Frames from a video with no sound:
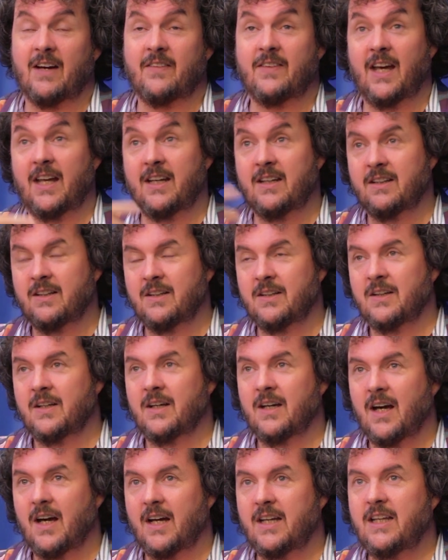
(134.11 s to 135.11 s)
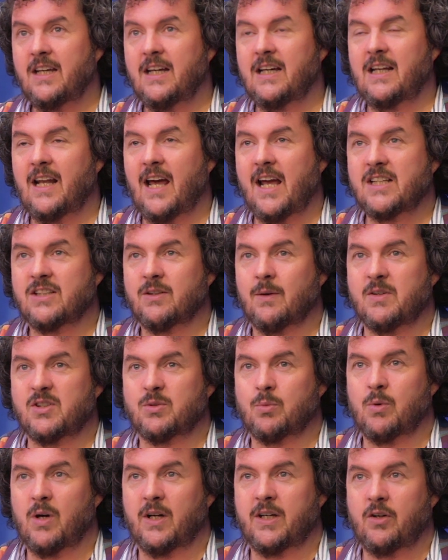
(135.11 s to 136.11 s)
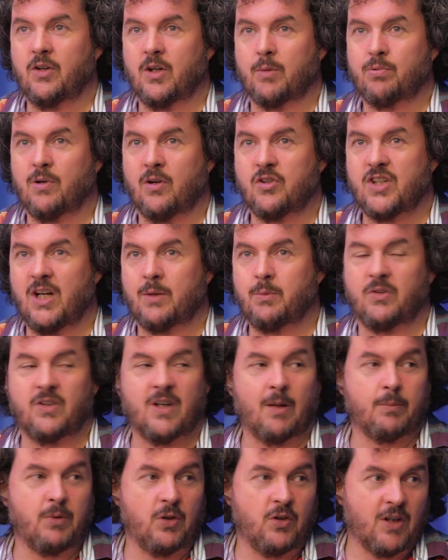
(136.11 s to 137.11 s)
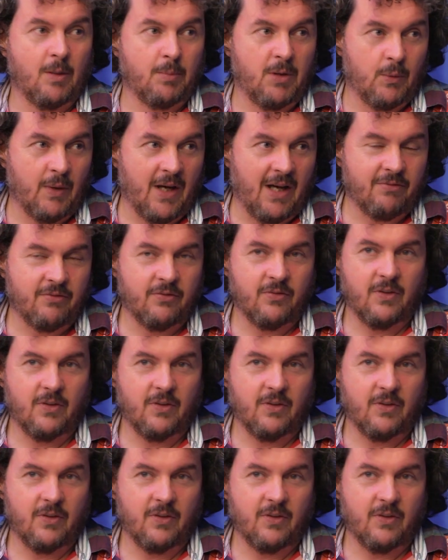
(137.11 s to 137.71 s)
And then a year later, I was working on a project with WWF,